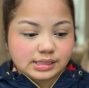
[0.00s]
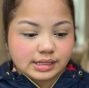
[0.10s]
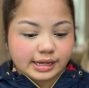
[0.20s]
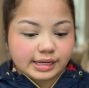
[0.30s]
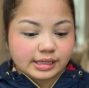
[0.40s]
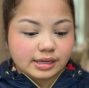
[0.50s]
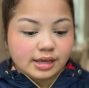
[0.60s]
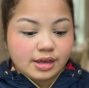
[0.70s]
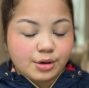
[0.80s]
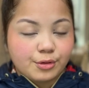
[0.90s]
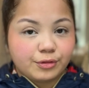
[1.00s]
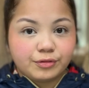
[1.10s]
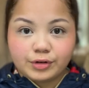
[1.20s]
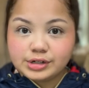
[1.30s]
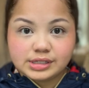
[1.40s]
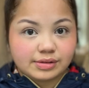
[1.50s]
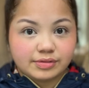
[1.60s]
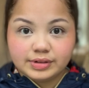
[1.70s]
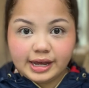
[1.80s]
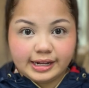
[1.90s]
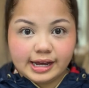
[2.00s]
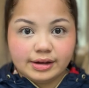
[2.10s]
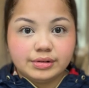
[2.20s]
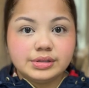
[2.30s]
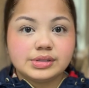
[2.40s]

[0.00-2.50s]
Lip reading: like first flight out.